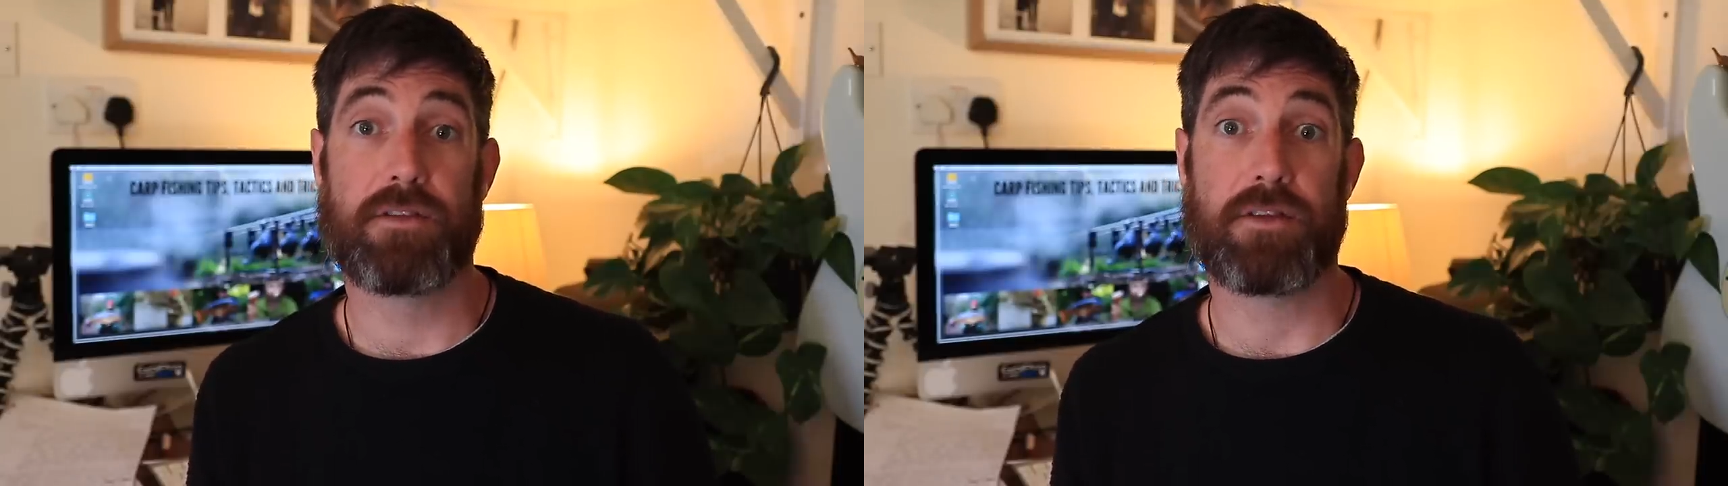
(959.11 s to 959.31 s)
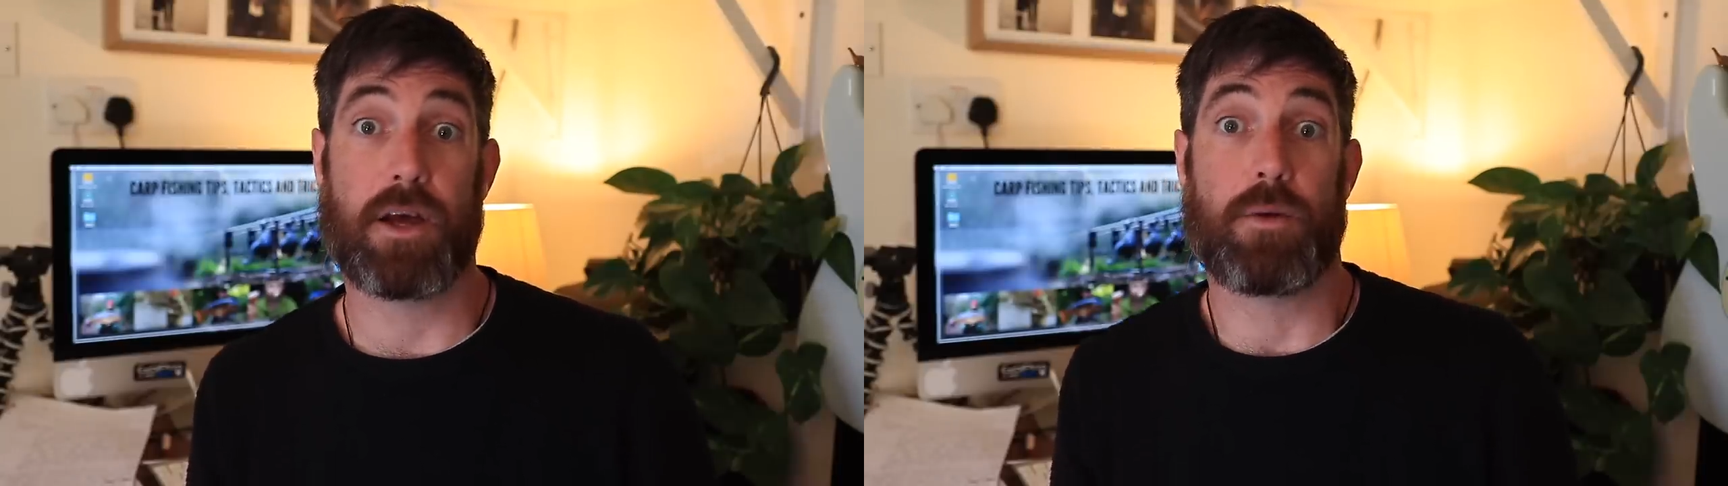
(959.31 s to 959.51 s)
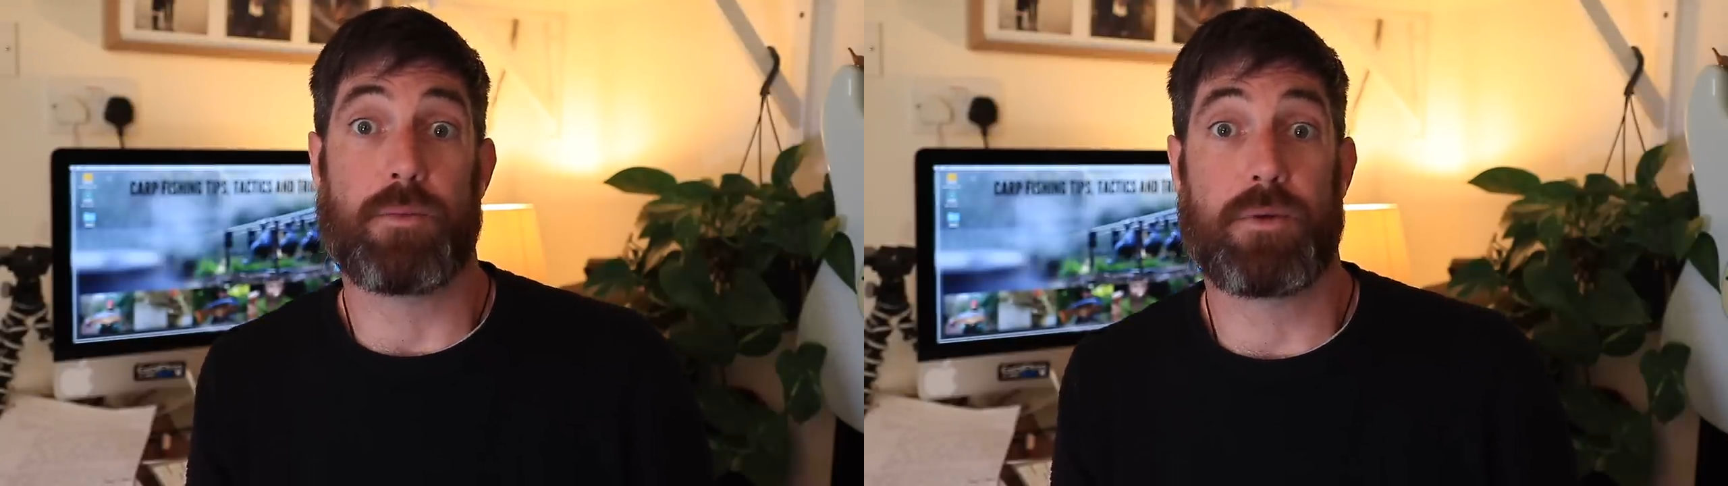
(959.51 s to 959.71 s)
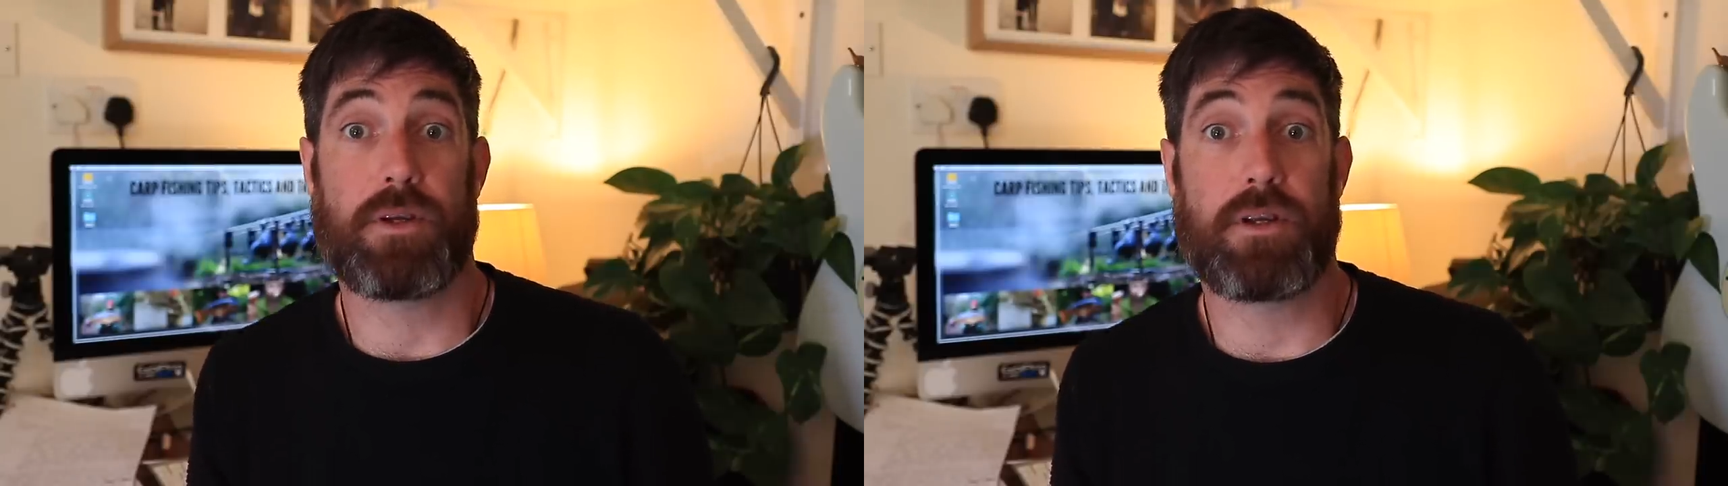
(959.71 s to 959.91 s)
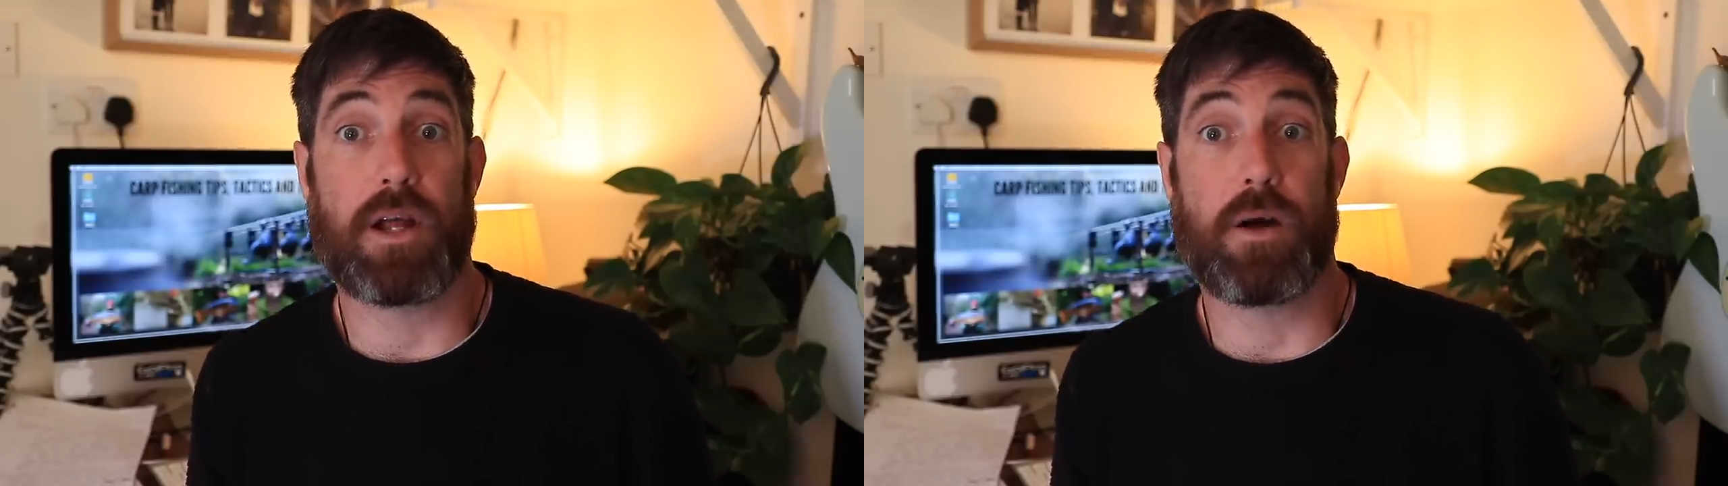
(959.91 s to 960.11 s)
So,
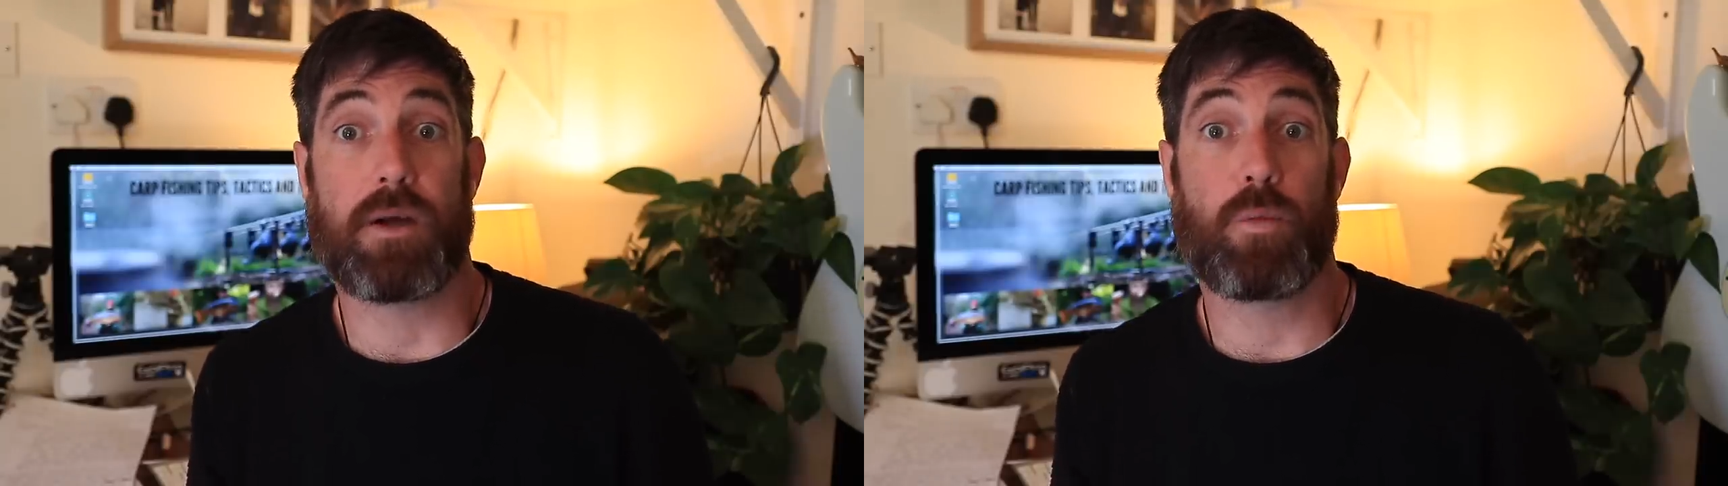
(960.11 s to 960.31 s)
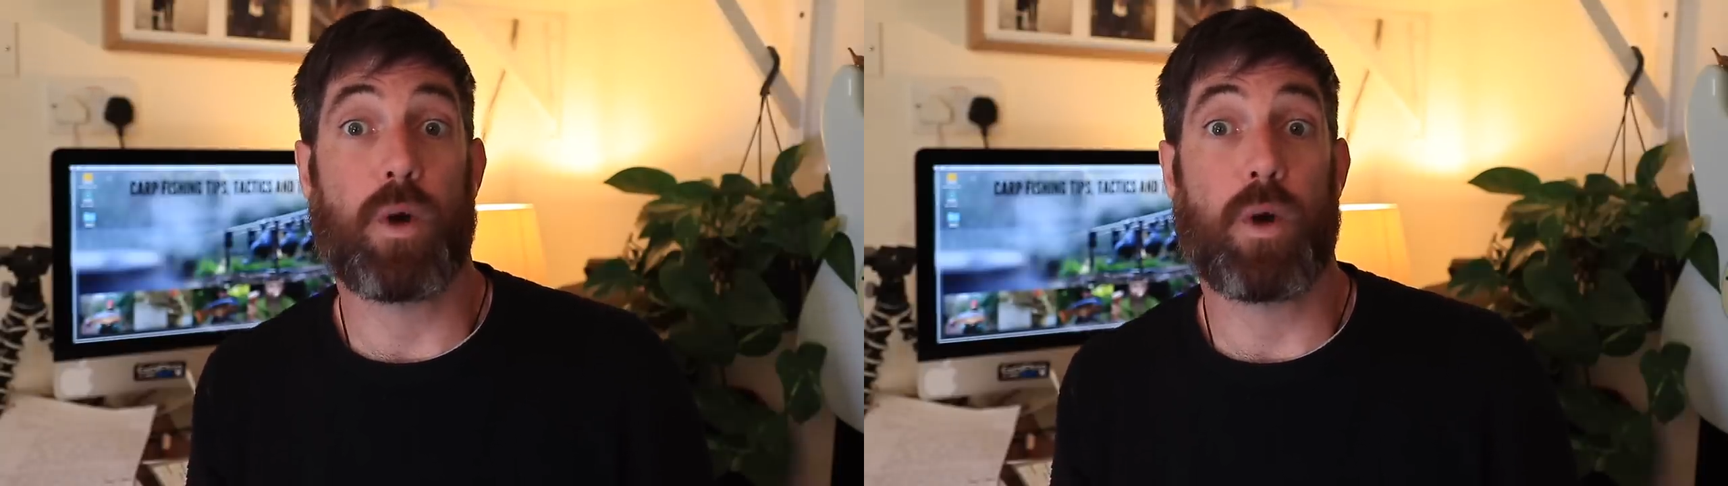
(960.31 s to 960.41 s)
you know, I'd